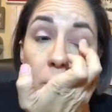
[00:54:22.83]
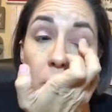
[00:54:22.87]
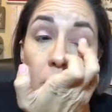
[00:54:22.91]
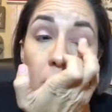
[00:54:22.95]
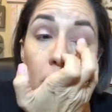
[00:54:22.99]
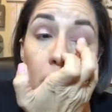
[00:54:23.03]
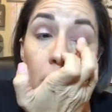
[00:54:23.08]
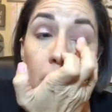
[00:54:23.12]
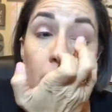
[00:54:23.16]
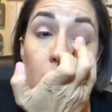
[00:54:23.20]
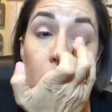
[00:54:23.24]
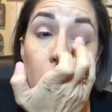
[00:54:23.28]

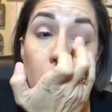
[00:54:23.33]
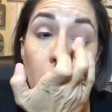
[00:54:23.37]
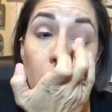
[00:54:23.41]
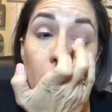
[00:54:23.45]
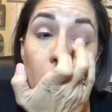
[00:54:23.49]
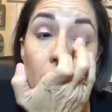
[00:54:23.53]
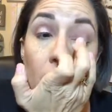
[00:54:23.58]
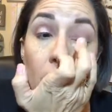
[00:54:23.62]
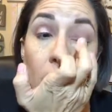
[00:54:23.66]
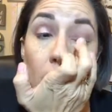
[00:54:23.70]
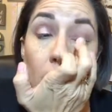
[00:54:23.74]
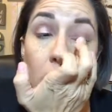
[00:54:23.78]
like my
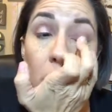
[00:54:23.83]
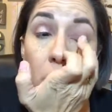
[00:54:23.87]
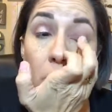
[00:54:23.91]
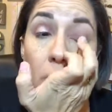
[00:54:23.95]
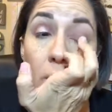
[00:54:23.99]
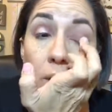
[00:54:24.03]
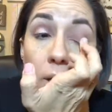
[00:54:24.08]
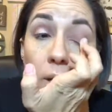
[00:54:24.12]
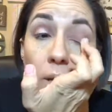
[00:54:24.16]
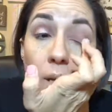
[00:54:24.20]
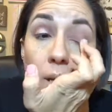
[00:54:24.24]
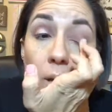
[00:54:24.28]
eye,
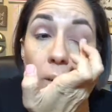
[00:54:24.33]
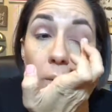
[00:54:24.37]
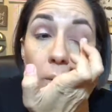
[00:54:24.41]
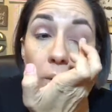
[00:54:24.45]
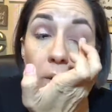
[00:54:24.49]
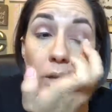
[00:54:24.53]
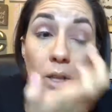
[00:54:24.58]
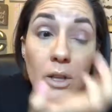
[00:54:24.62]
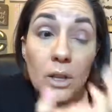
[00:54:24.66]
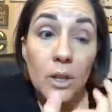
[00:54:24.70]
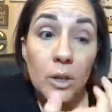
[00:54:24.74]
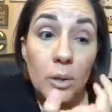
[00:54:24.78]
but I
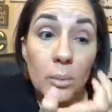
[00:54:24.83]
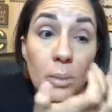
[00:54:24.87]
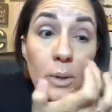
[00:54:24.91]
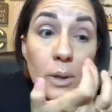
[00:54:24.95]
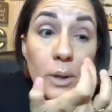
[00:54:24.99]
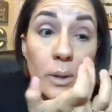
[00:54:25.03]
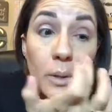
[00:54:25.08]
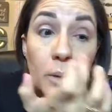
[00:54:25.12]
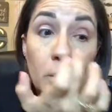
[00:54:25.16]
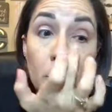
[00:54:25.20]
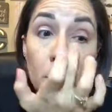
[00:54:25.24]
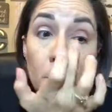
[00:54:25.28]
went a little
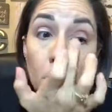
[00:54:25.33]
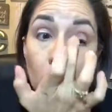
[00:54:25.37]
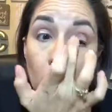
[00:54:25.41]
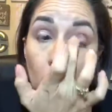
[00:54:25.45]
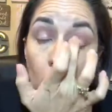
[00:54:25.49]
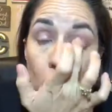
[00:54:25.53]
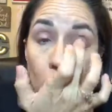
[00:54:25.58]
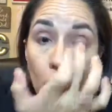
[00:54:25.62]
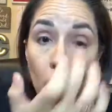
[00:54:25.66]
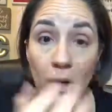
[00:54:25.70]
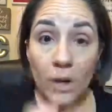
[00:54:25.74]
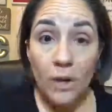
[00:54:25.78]
bit
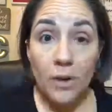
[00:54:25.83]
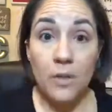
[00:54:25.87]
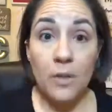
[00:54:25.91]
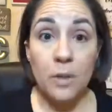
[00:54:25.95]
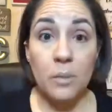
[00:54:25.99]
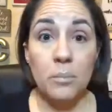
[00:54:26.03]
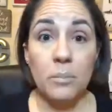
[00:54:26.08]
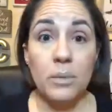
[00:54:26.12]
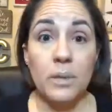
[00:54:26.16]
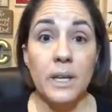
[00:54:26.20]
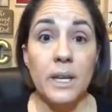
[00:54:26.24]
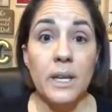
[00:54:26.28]
wider
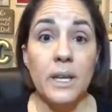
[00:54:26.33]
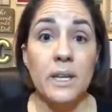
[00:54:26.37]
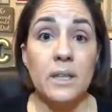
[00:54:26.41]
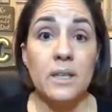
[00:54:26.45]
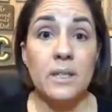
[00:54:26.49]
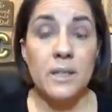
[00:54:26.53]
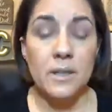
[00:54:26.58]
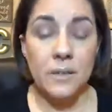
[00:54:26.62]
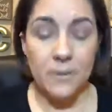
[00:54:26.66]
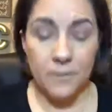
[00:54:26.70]
than planned.